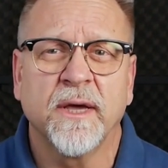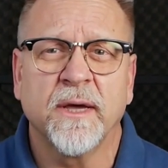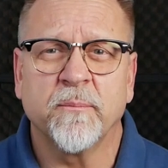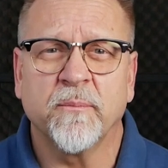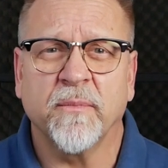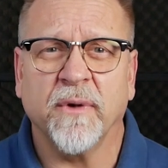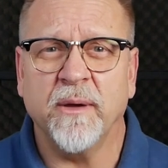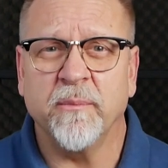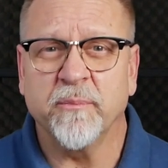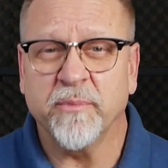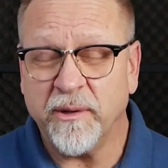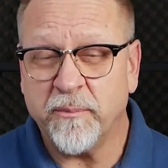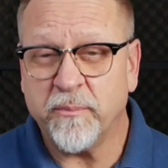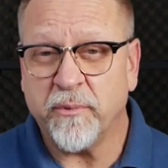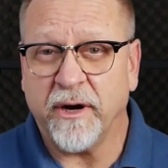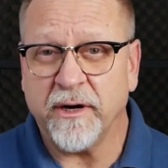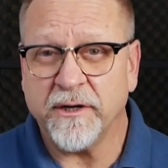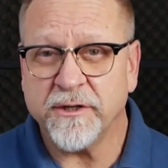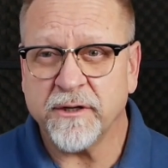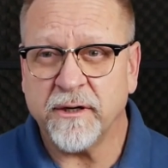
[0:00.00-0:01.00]
my blood
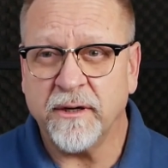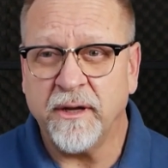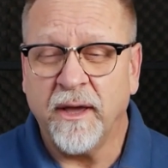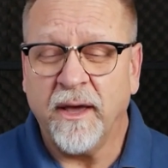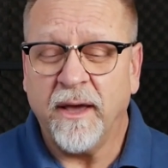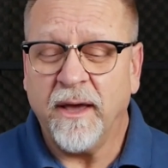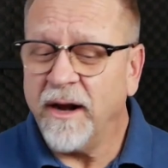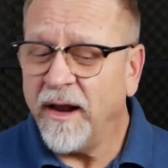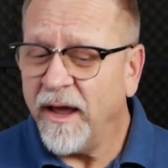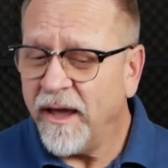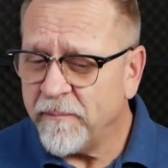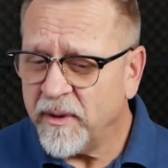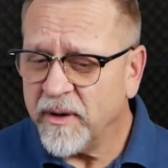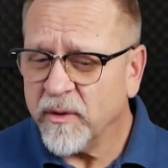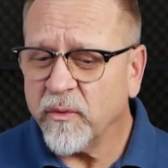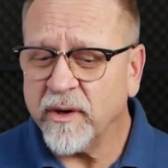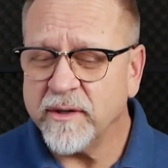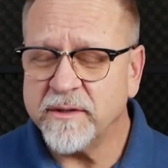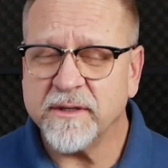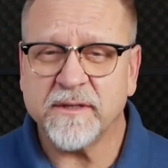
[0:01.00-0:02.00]
pressure, and I have been
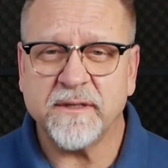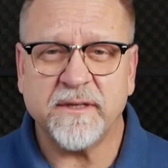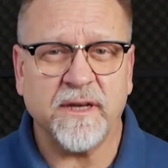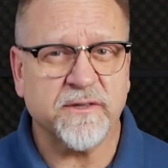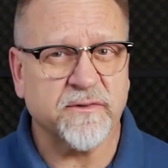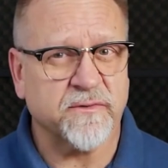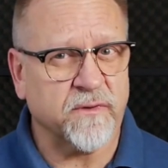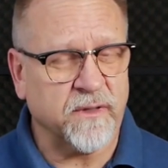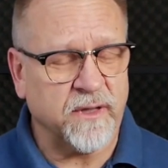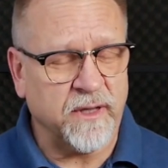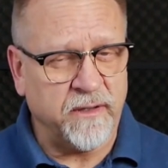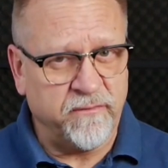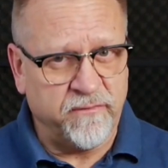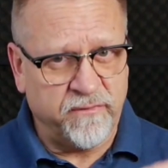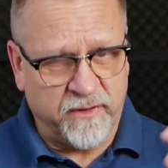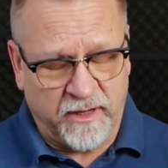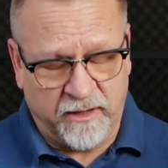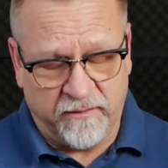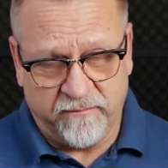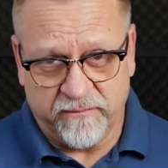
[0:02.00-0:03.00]
quite successful.
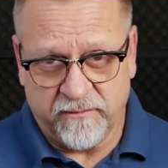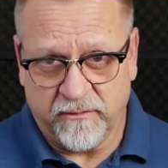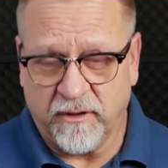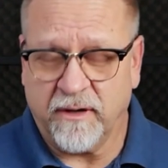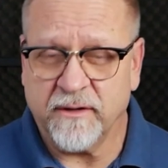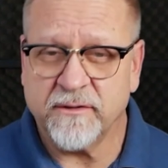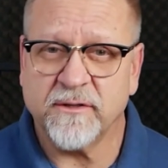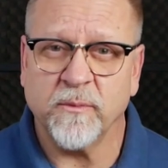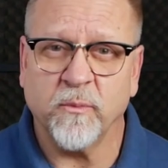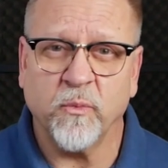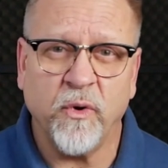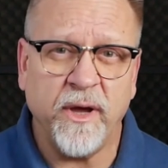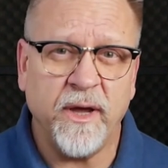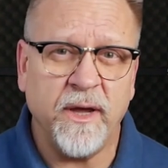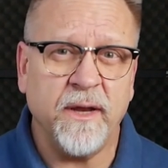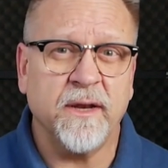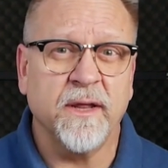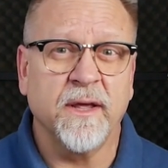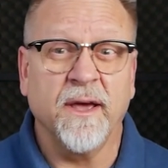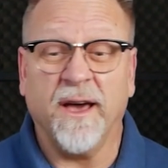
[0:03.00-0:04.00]
I've lost some
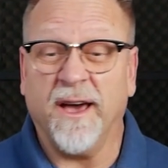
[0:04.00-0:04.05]
weight.